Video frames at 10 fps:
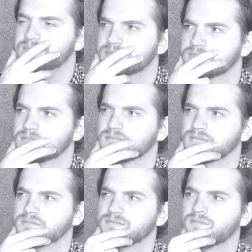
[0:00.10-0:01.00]

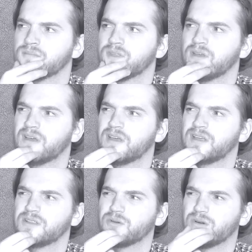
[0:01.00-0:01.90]

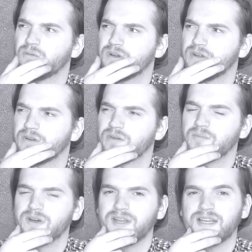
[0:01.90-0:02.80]
Do I want to earn
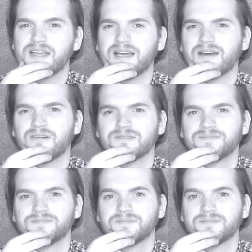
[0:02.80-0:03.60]
money now?